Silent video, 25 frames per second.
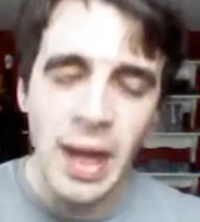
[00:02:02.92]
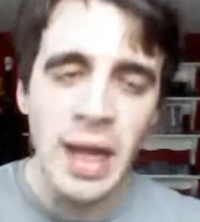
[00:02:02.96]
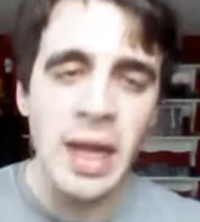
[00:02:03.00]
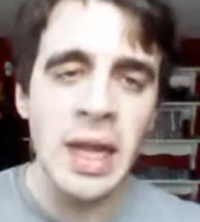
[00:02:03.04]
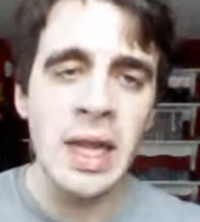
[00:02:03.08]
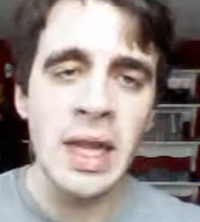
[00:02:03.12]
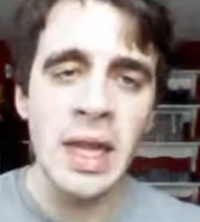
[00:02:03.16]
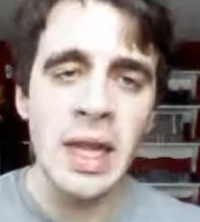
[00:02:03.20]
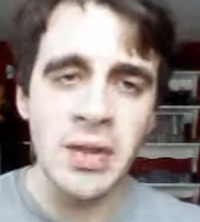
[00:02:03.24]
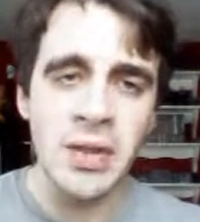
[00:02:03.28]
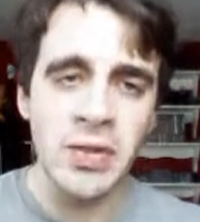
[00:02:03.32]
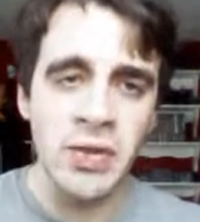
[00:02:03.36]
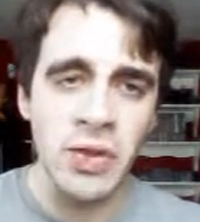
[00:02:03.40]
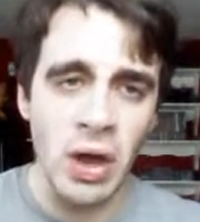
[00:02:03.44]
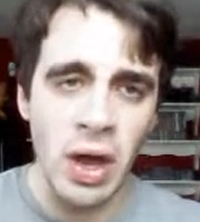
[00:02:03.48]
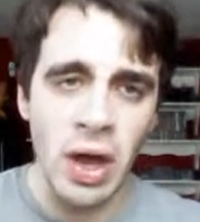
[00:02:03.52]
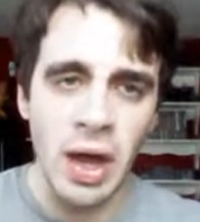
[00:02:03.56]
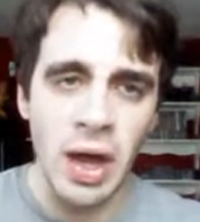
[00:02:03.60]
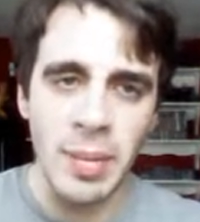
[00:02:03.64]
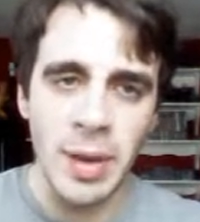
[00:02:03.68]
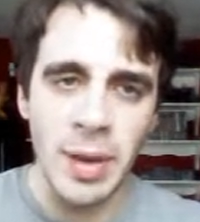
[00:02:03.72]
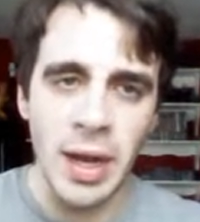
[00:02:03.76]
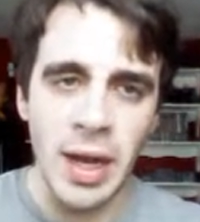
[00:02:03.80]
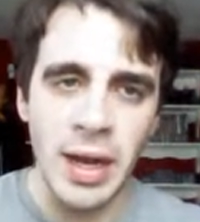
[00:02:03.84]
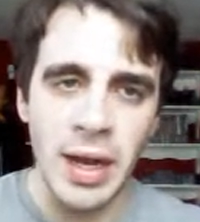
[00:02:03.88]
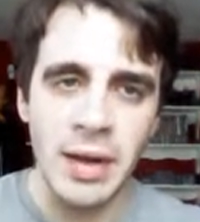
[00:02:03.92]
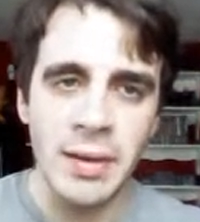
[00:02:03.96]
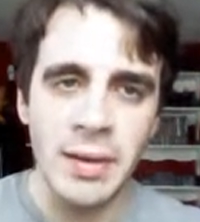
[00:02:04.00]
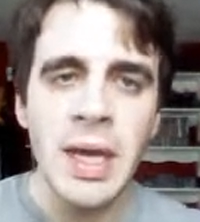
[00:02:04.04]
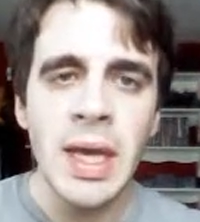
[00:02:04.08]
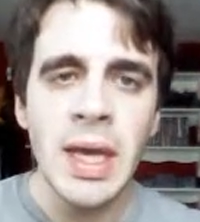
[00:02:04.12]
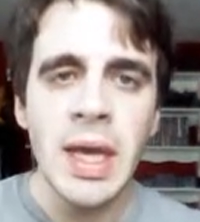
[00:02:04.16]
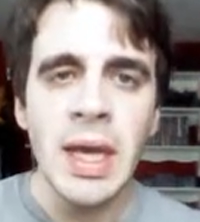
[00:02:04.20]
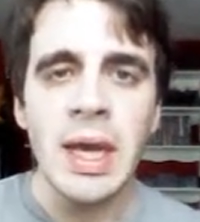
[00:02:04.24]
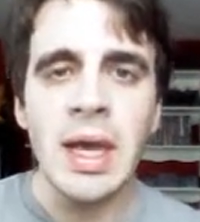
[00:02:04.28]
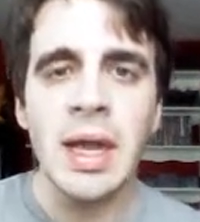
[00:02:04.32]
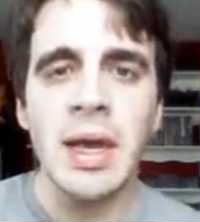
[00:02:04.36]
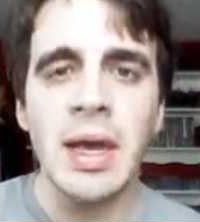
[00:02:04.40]
let's talk about it.
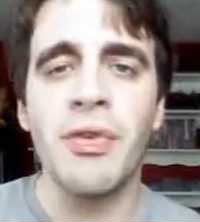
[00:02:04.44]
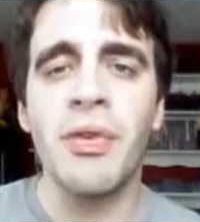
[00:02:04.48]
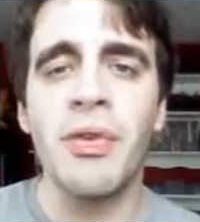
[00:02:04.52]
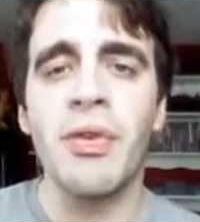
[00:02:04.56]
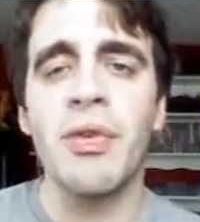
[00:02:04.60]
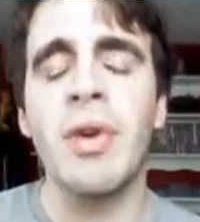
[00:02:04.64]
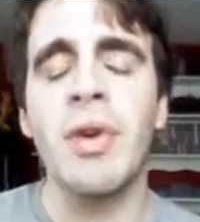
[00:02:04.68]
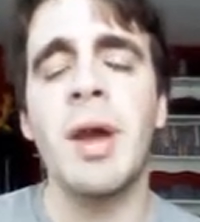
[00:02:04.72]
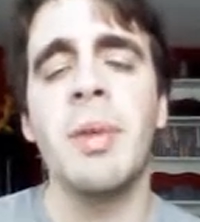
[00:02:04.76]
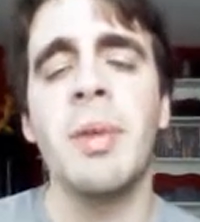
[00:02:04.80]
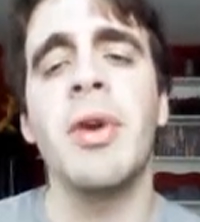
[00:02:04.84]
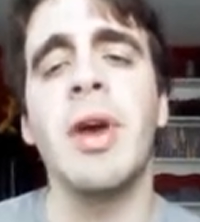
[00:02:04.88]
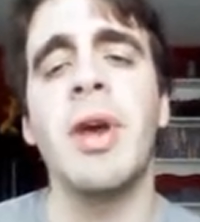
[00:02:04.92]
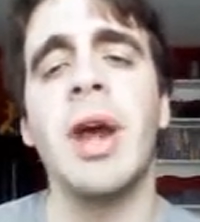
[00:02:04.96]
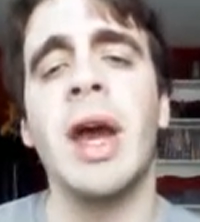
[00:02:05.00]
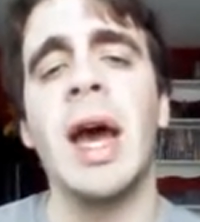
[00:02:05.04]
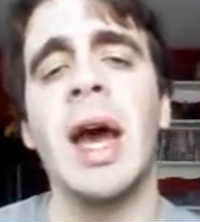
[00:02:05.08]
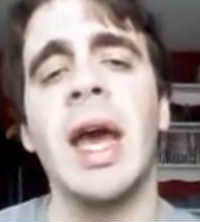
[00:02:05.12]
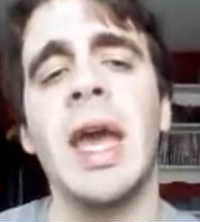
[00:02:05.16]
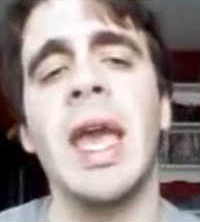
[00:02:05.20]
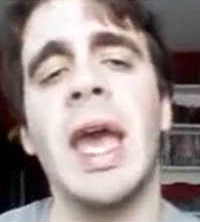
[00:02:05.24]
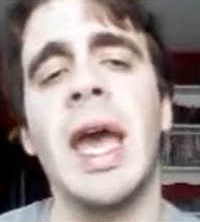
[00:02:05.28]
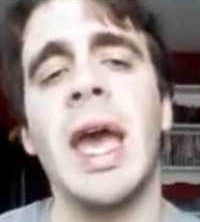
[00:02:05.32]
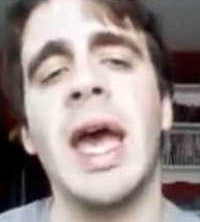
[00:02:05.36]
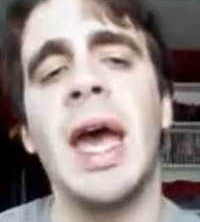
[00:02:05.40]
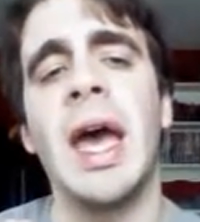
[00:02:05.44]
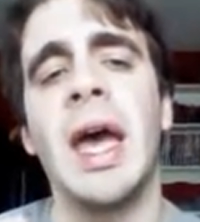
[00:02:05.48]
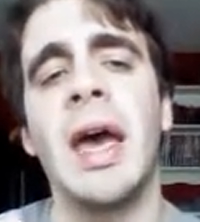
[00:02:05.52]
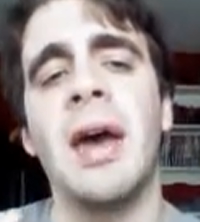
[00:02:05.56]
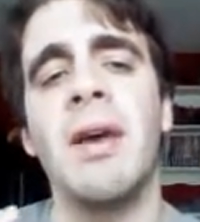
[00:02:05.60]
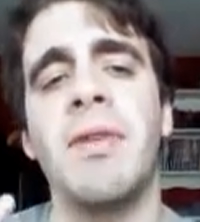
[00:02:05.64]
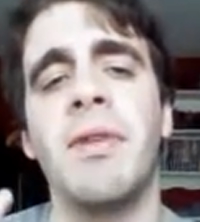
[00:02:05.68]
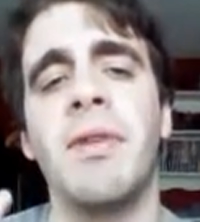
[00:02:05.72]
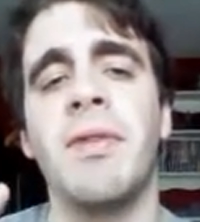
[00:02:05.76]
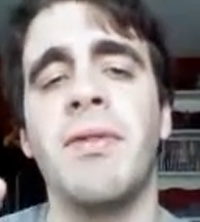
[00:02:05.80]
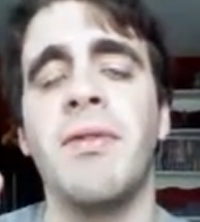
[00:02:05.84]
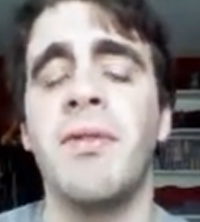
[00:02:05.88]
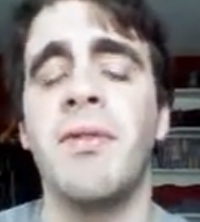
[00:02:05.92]
Now, if you remember, I
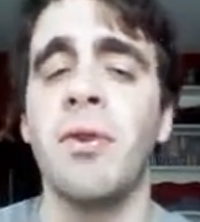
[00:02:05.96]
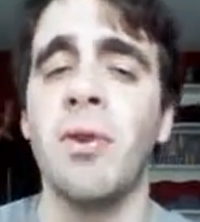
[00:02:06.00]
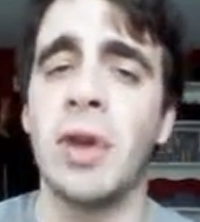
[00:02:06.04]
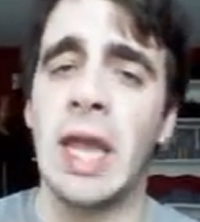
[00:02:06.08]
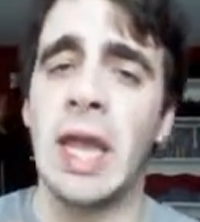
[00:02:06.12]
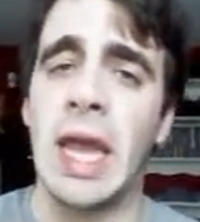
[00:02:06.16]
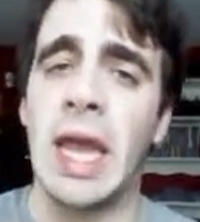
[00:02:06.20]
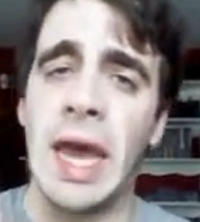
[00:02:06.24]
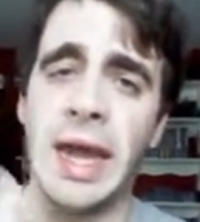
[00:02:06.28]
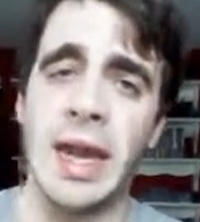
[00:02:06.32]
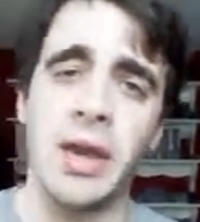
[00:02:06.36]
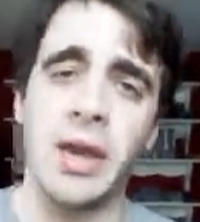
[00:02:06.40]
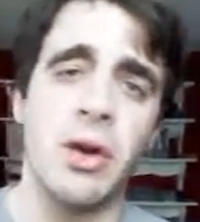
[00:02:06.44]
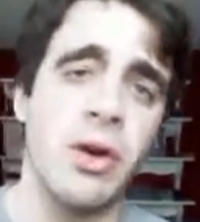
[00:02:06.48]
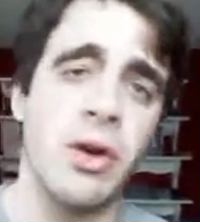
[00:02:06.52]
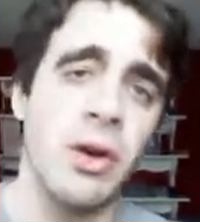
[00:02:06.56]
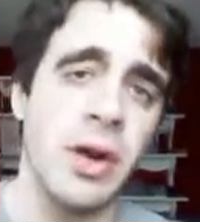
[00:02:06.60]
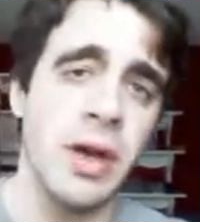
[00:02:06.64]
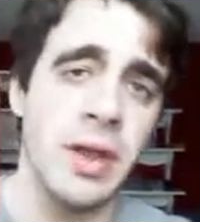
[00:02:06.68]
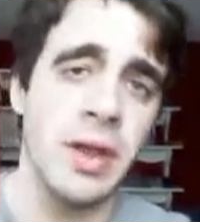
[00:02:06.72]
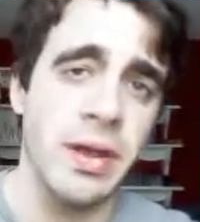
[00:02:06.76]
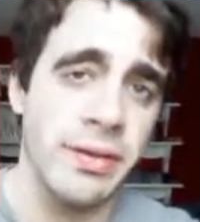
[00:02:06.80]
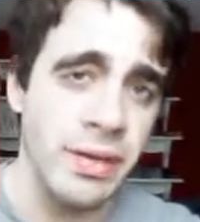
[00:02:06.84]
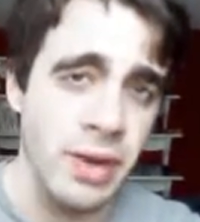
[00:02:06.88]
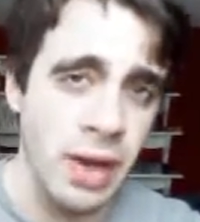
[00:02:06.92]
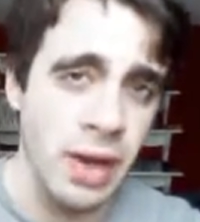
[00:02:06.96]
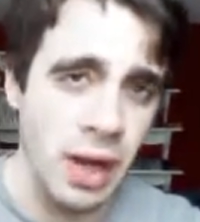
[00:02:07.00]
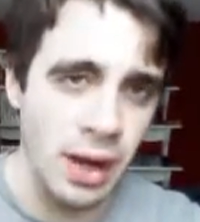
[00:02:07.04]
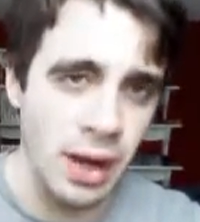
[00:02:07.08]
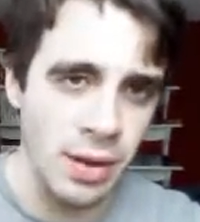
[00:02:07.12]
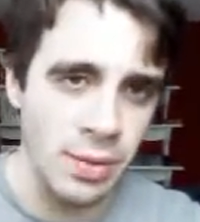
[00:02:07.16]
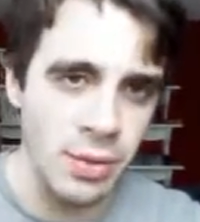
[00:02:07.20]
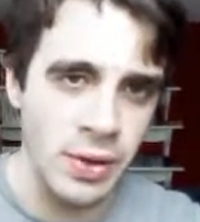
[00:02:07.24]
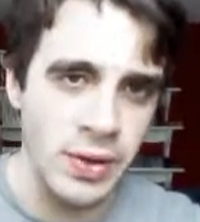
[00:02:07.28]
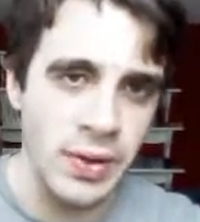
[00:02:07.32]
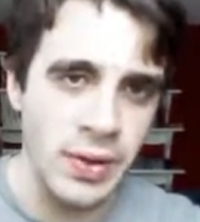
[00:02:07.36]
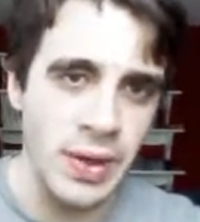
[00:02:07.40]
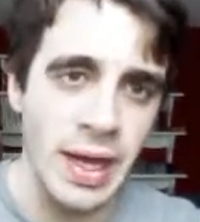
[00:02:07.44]
have four categories of
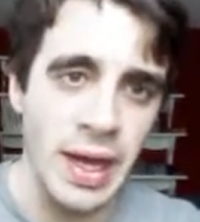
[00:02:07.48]
comic books.